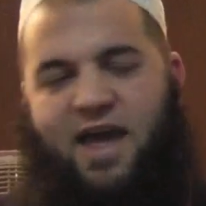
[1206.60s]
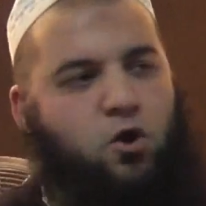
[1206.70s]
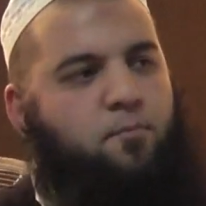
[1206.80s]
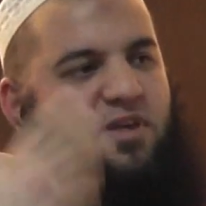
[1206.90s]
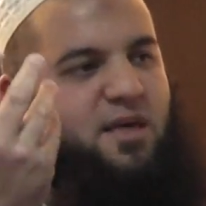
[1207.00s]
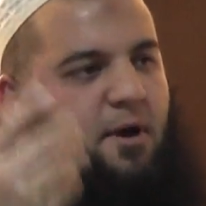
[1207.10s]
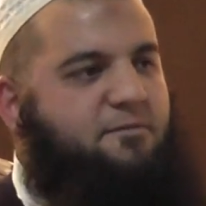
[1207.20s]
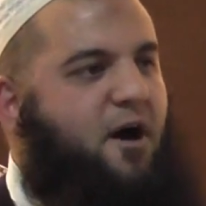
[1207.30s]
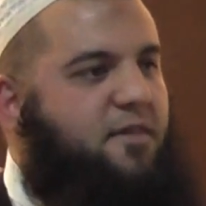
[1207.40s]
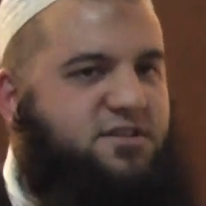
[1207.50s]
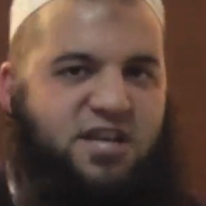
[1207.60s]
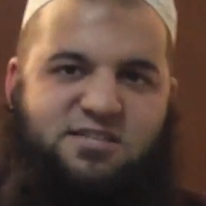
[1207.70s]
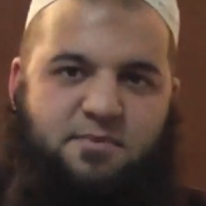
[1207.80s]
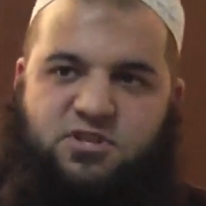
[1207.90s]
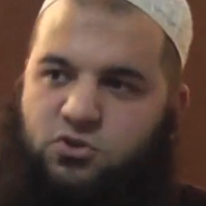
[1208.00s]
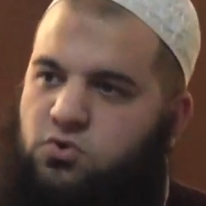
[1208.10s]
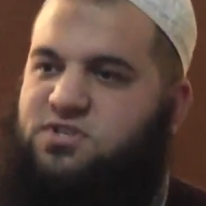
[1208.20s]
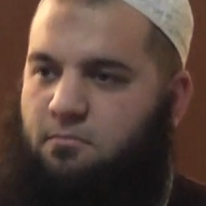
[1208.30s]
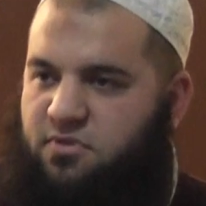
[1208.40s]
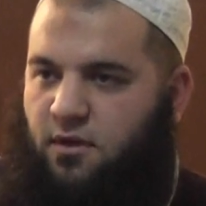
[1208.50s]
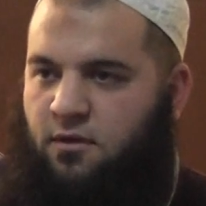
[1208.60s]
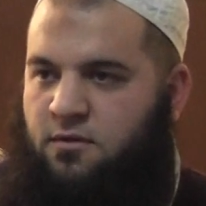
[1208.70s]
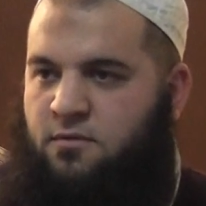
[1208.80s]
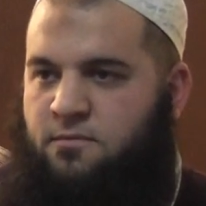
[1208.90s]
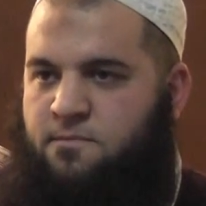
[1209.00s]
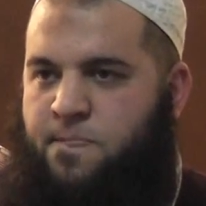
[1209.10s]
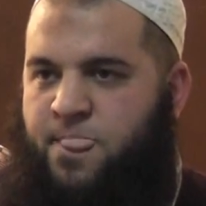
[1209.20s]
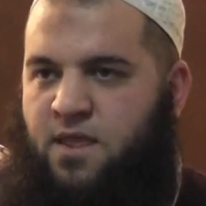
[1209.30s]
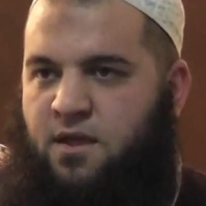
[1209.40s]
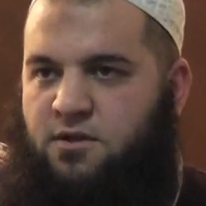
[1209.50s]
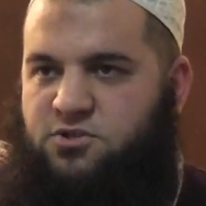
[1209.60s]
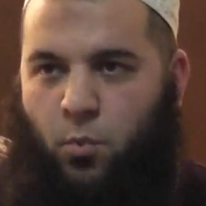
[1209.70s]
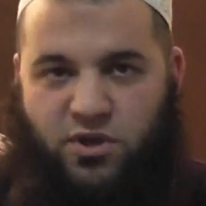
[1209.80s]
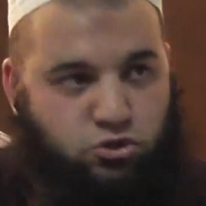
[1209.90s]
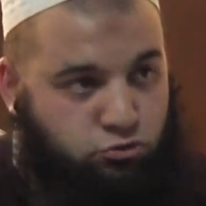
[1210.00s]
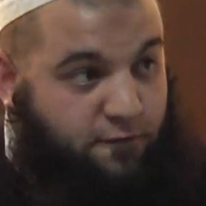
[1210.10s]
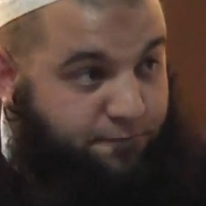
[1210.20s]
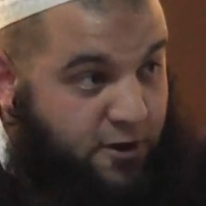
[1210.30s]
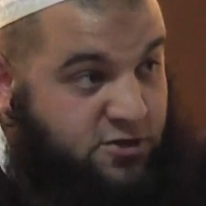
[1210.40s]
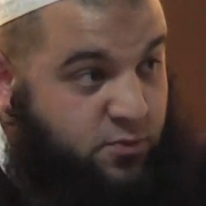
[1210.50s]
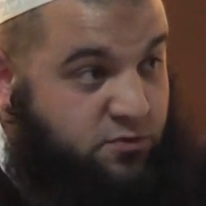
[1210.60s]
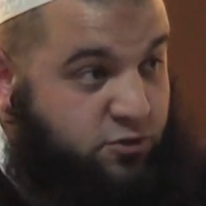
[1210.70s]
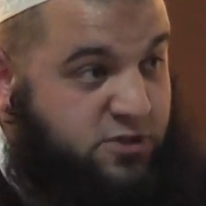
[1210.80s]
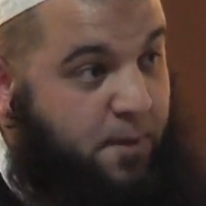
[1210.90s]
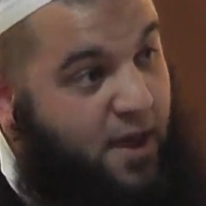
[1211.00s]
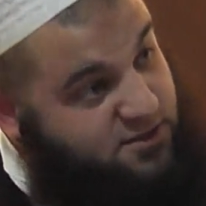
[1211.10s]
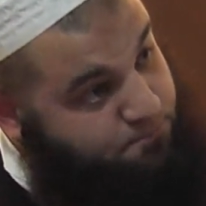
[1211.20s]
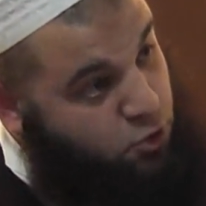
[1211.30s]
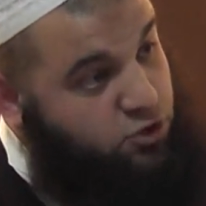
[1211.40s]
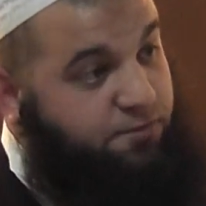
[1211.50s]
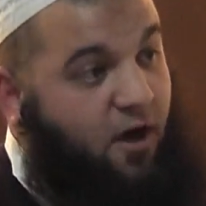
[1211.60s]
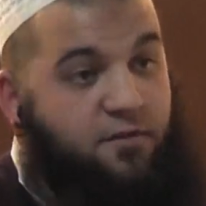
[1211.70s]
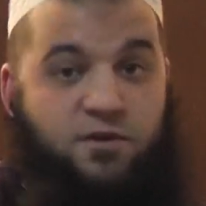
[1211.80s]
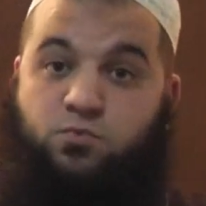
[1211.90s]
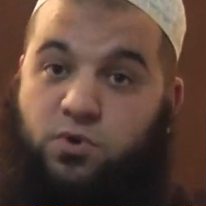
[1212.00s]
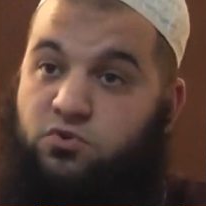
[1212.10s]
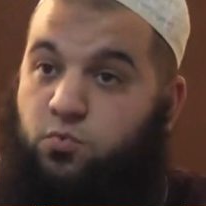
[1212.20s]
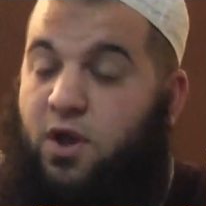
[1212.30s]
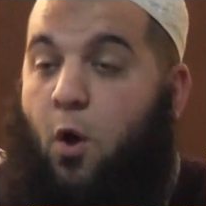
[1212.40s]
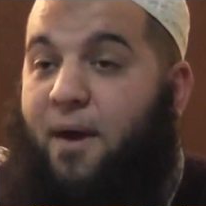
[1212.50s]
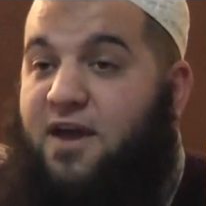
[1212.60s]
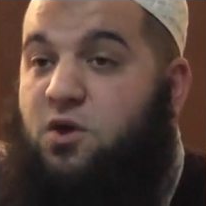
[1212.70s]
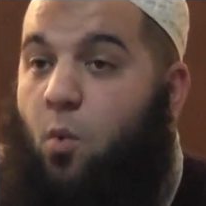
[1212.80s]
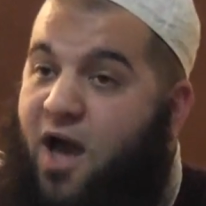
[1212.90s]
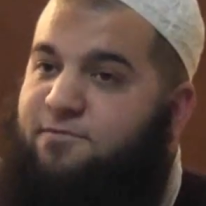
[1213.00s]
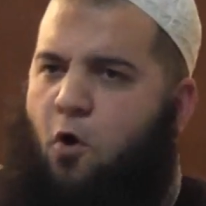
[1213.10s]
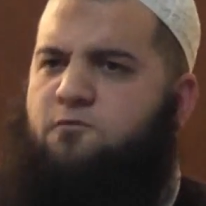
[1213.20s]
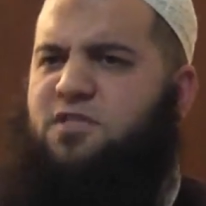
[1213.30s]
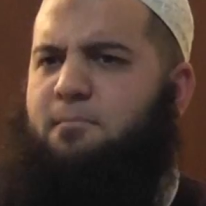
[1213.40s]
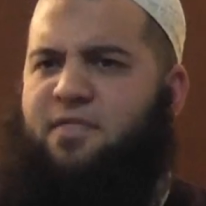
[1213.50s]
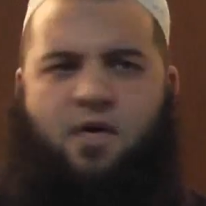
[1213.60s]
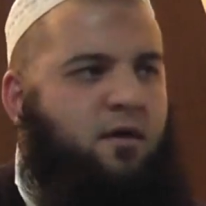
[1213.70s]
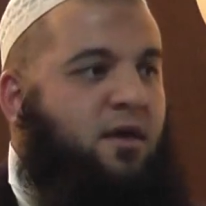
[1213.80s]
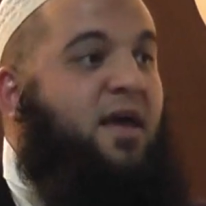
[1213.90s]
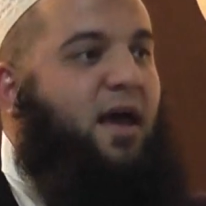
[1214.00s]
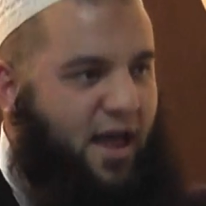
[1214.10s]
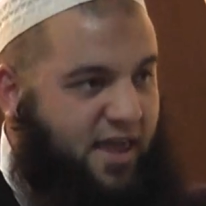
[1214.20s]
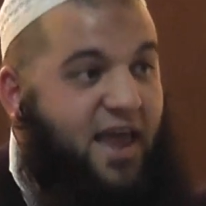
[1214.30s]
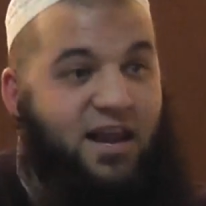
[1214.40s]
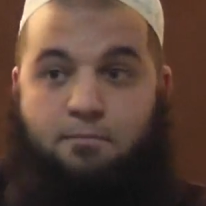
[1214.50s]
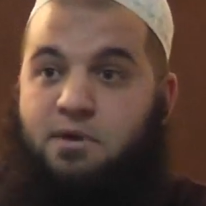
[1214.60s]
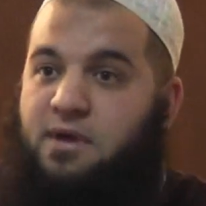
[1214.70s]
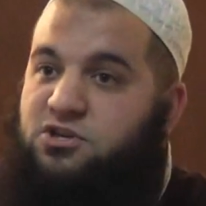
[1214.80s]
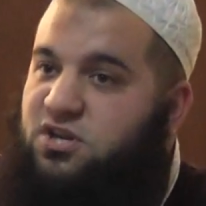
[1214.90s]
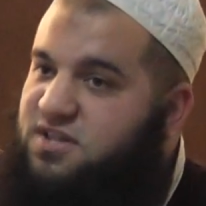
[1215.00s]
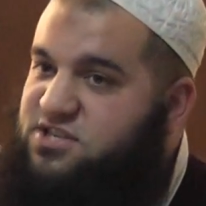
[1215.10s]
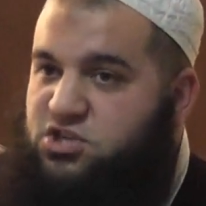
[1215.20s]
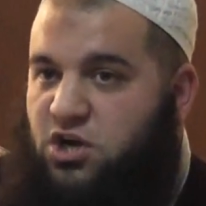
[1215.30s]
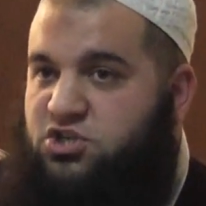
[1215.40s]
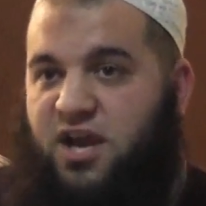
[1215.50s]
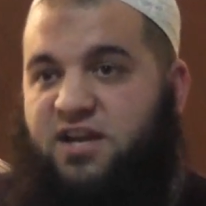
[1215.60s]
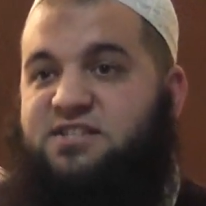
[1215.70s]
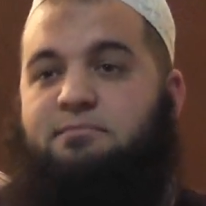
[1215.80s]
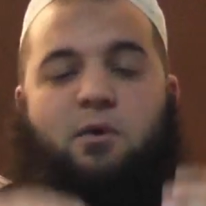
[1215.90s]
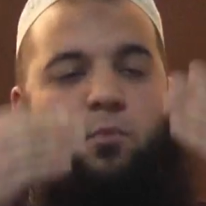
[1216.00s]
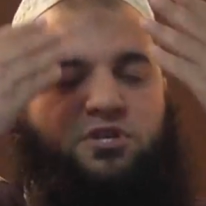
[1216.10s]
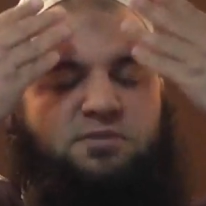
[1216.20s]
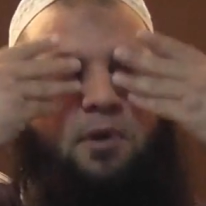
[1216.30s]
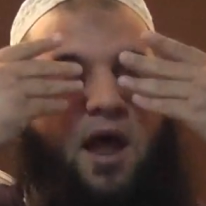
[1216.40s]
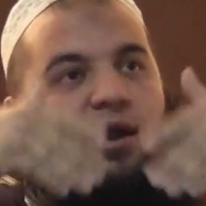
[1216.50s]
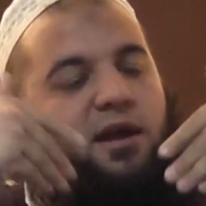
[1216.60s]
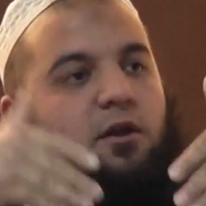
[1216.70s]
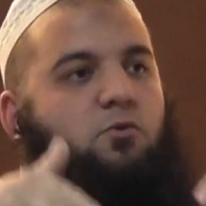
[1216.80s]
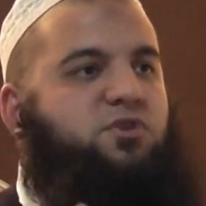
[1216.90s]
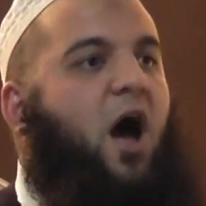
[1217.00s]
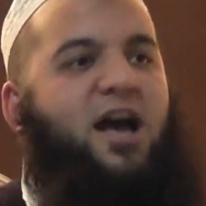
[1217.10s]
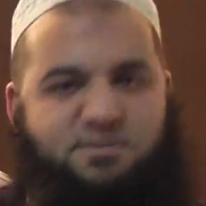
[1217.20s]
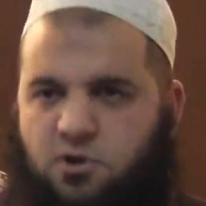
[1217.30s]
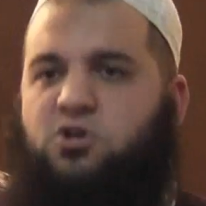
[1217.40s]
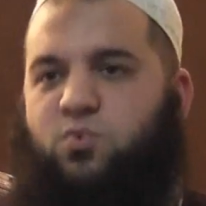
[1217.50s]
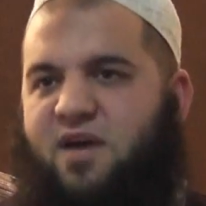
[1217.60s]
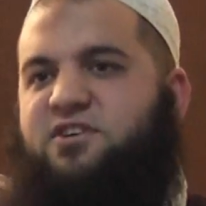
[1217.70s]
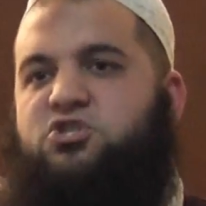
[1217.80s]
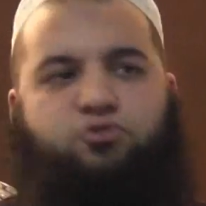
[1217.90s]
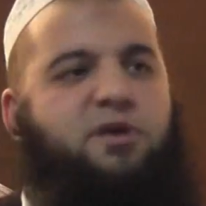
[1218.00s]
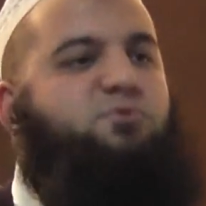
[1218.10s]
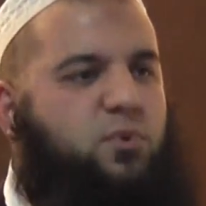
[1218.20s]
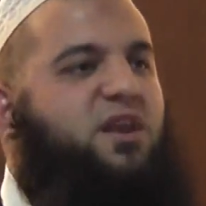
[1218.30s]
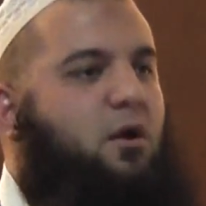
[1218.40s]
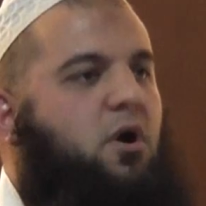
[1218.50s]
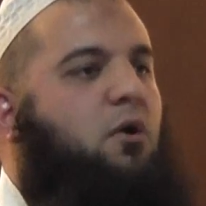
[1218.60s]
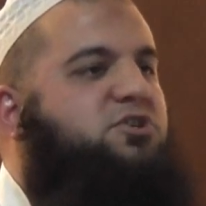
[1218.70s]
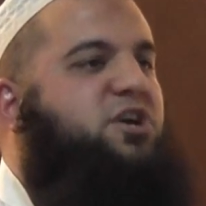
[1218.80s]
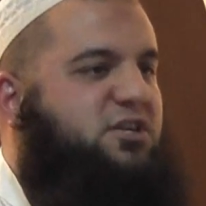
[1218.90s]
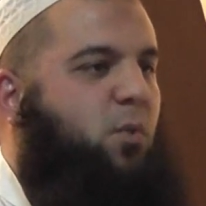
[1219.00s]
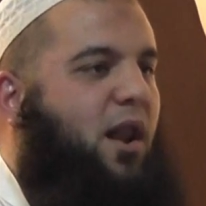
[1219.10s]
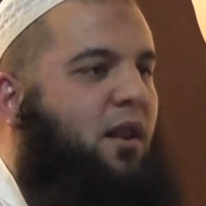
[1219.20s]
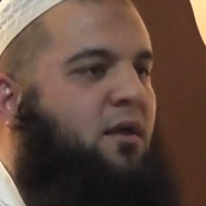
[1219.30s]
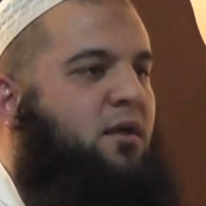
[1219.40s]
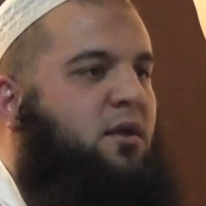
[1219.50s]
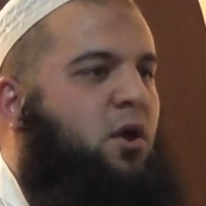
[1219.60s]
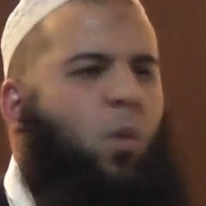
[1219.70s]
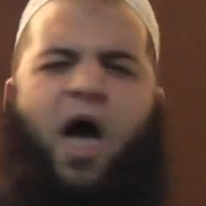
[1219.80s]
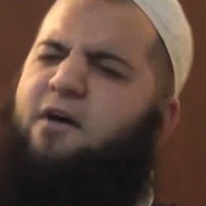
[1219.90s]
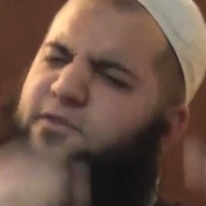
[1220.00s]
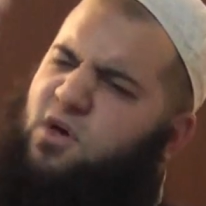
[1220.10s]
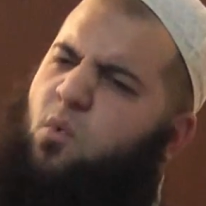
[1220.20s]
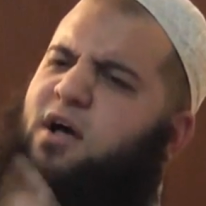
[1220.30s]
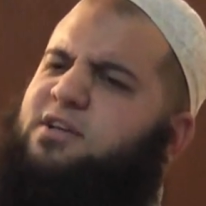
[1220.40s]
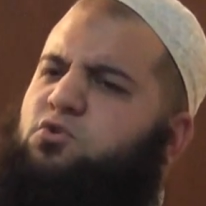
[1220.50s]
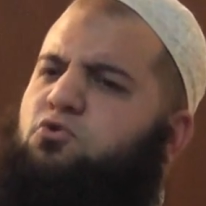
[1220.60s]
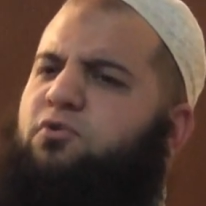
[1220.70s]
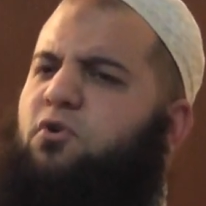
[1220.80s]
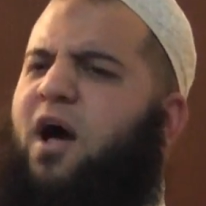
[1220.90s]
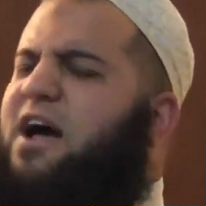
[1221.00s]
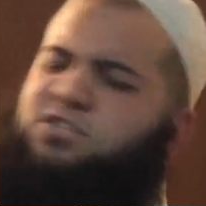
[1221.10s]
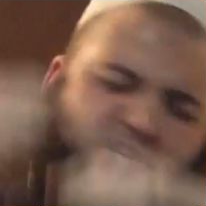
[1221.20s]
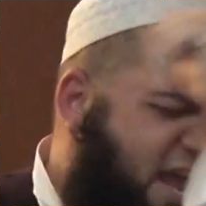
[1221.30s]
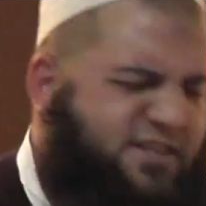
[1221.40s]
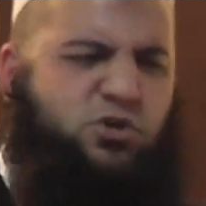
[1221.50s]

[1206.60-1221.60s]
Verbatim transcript: Let it not be that my father tells me to do something. So we treat friends with respect, push fathers, we, we obey the wife over the mother. Again, let me mention at this juncture, it doesn't mean we just blindly close the eyes because we have extremes within our culture as well. Whatever the daughter-in-law has, she